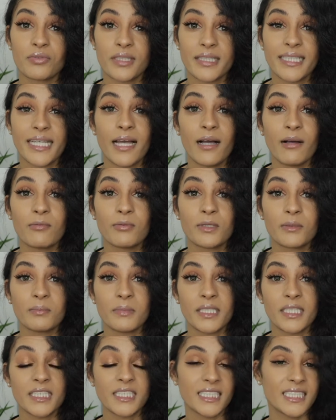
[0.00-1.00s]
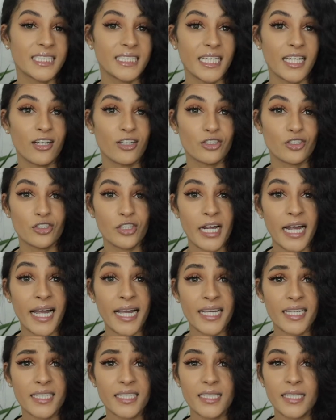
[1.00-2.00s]
really helps me to stay on
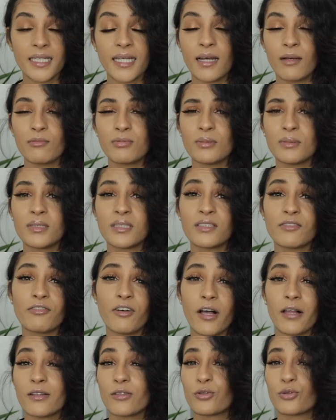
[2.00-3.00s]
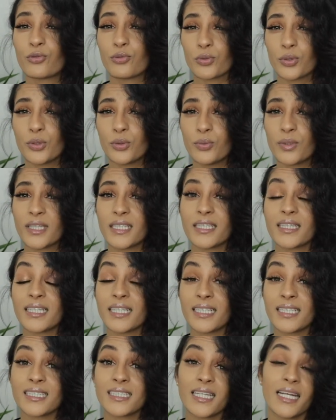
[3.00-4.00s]
track. It helps me to follow through with the
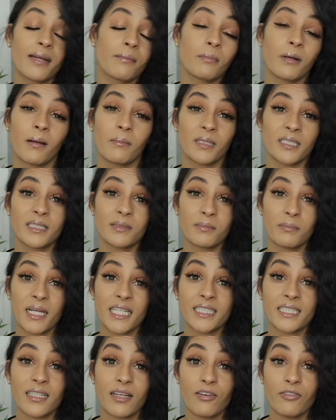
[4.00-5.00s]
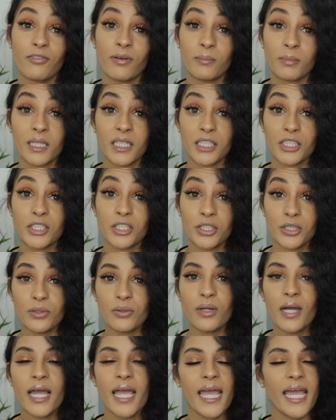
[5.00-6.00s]
things that I promised myself I'm going to do.